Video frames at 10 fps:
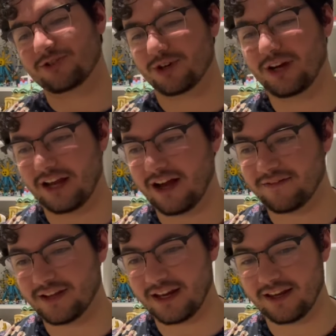journey
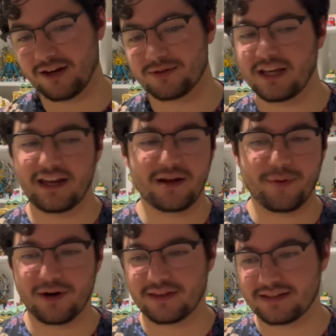of like, you know, taking
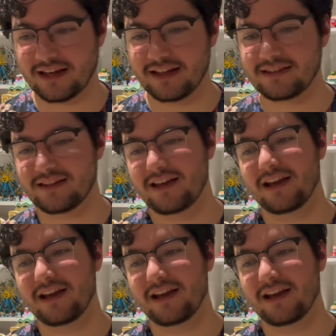apart the sets,